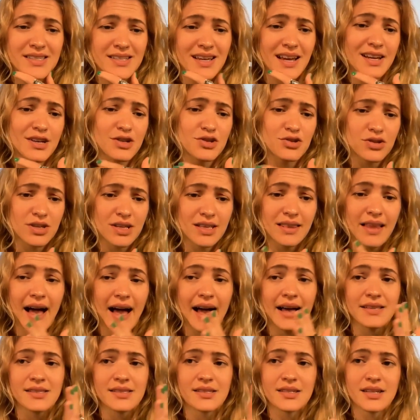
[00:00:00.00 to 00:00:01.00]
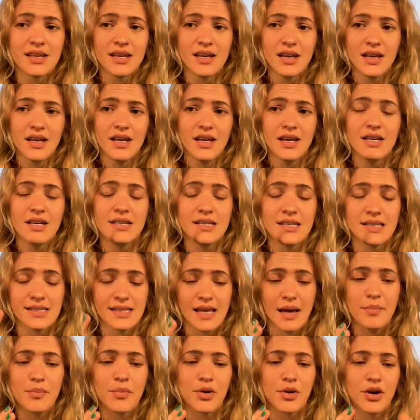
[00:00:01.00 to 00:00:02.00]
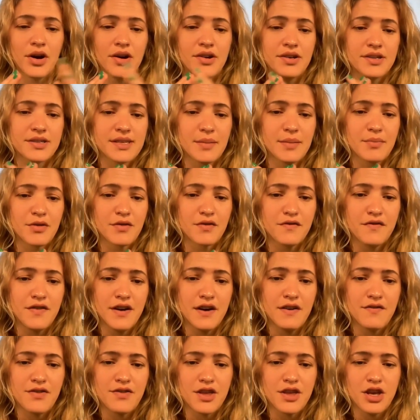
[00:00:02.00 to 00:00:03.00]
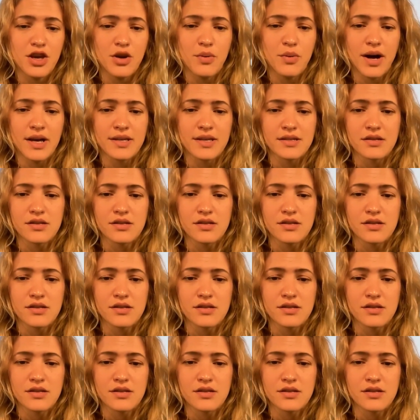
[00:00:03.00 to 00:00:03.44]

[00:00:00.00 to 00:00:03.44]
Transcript: actually last December. On December 5th, the U.S.